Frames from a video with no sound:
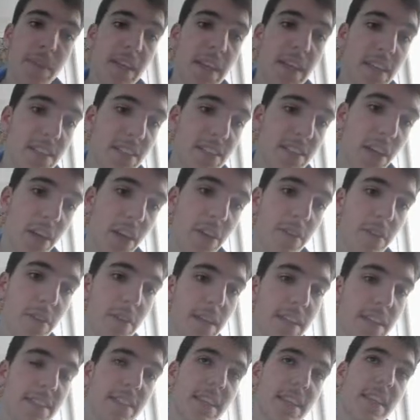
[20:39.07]
so
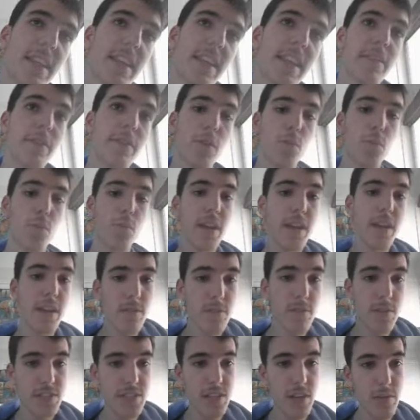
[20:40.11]
it's going to give a weird
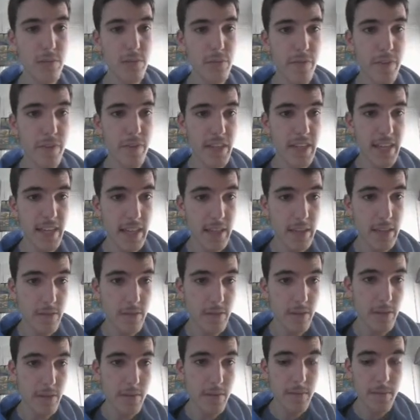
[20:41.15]
result for
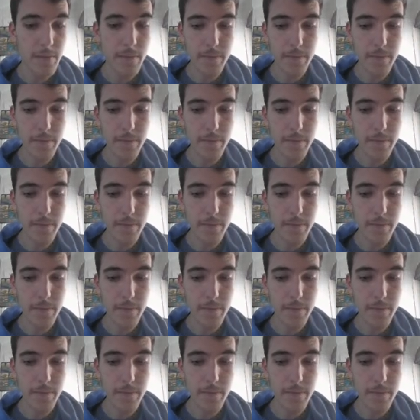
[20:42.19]
Galeron.